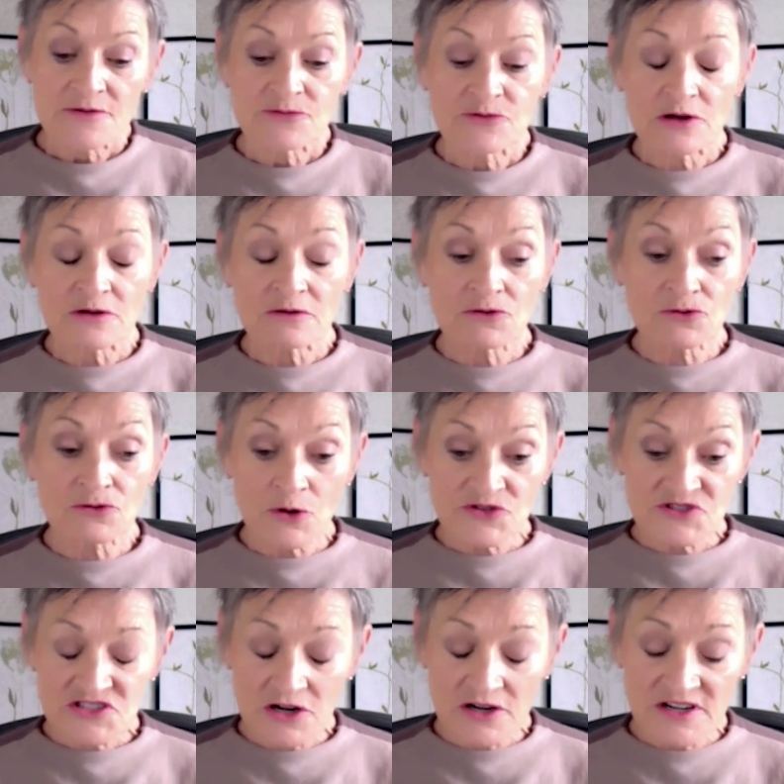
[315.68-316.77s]
The growth
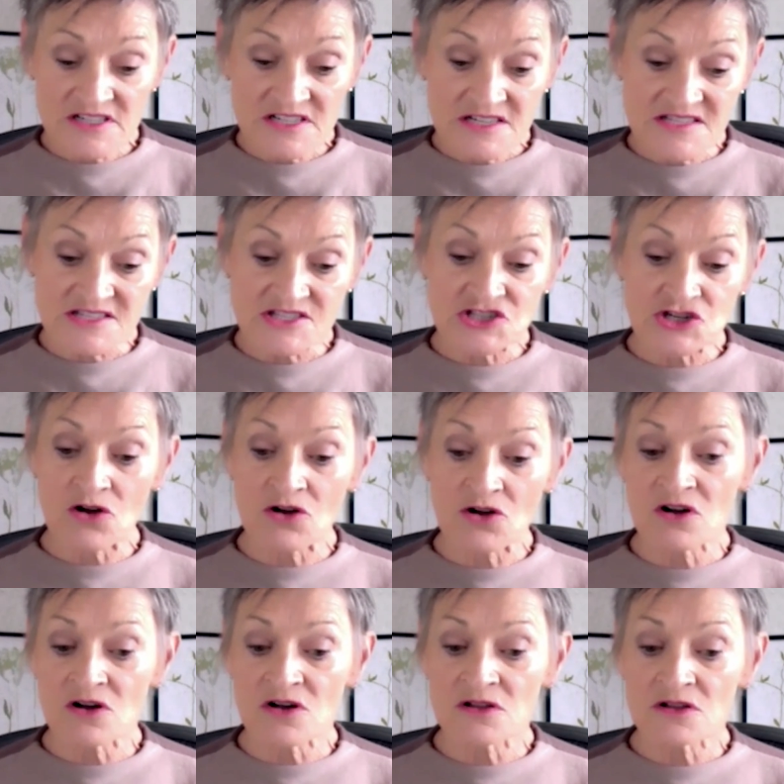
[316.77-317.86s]
started to
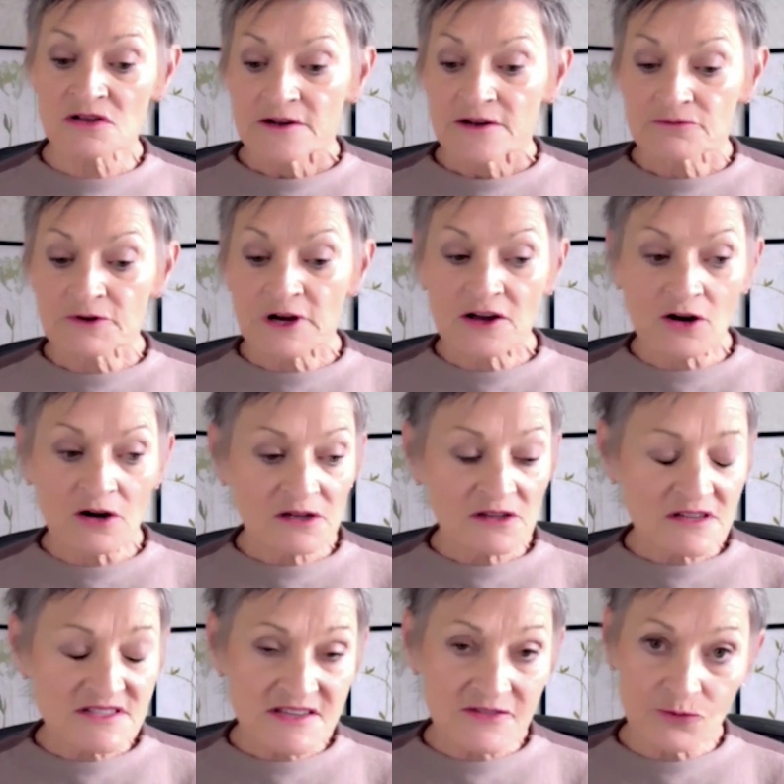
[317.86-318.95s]
stall
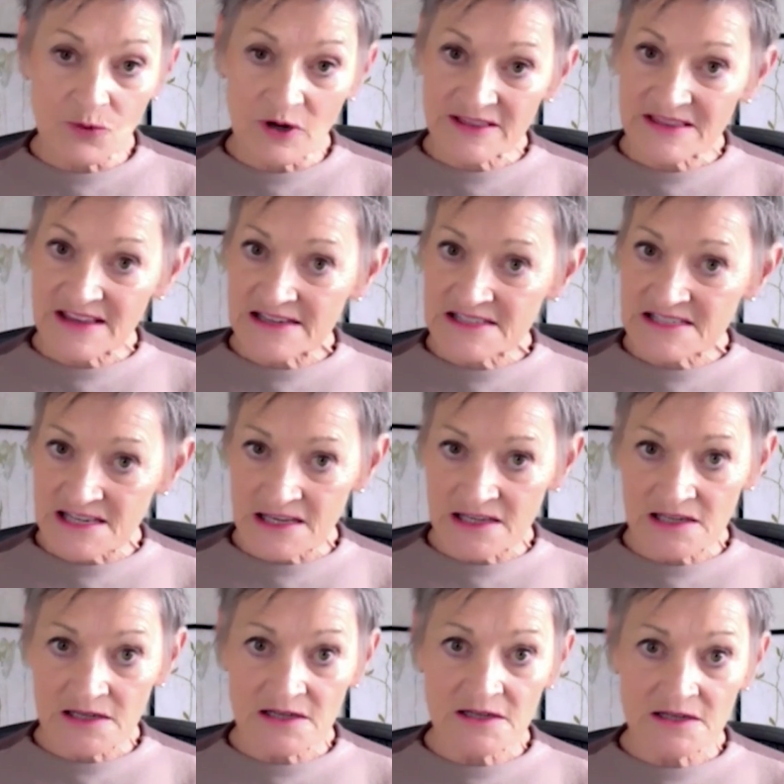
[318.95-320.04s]
regardless of what they
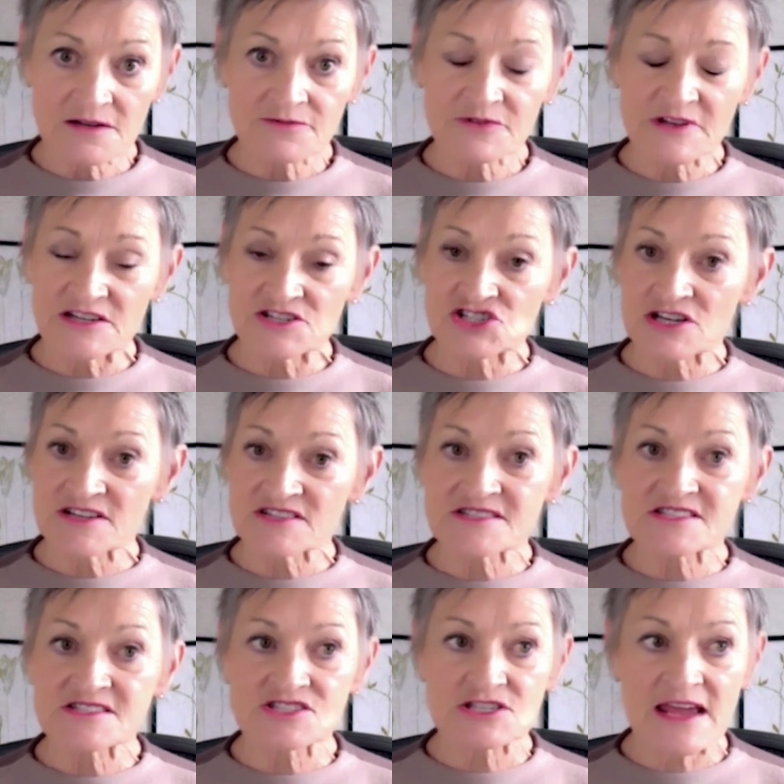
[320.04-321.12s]
did, they
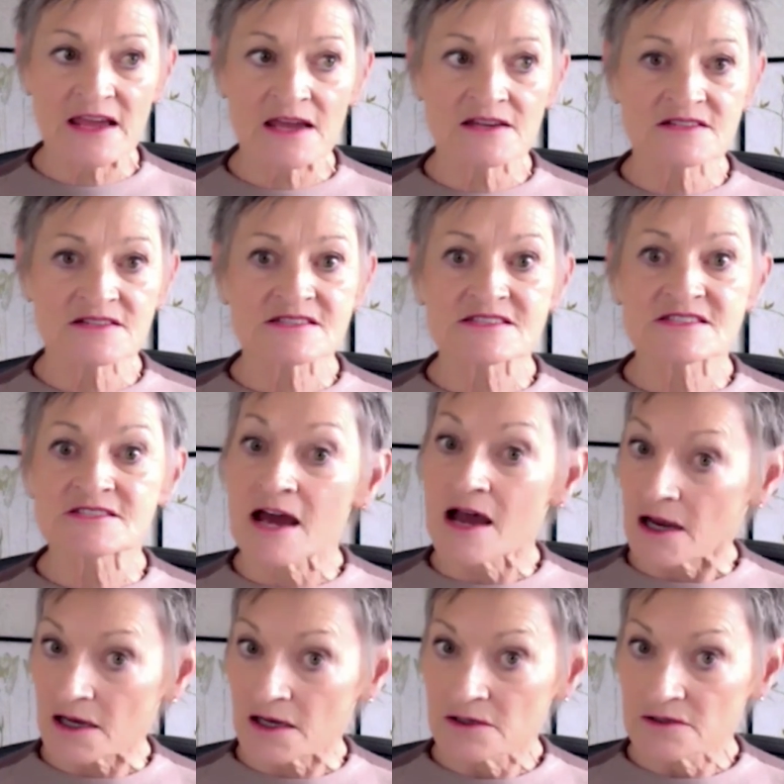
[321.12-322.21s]
just stayed stuck,
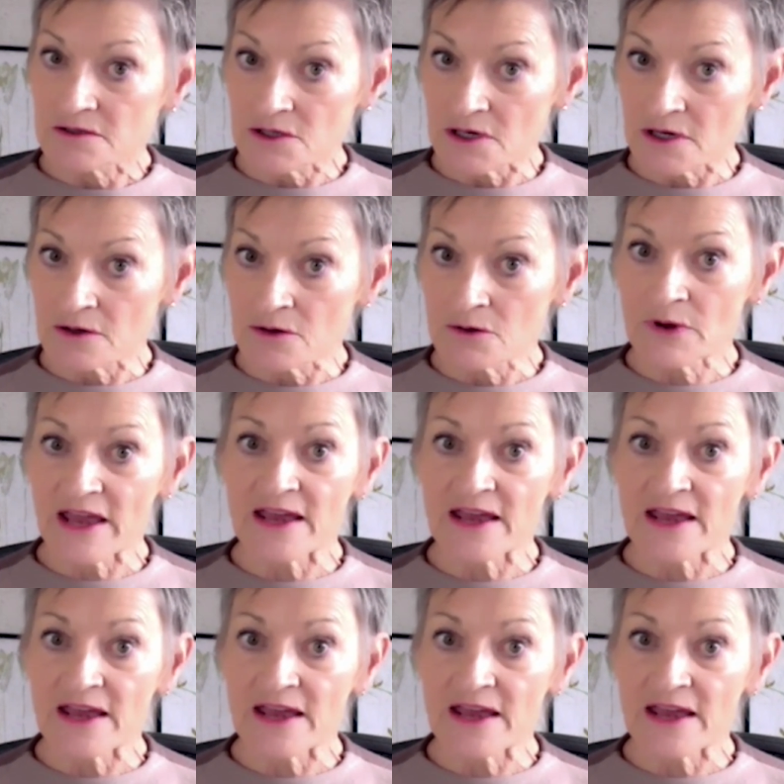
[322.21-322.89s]
you know, mm-hmm.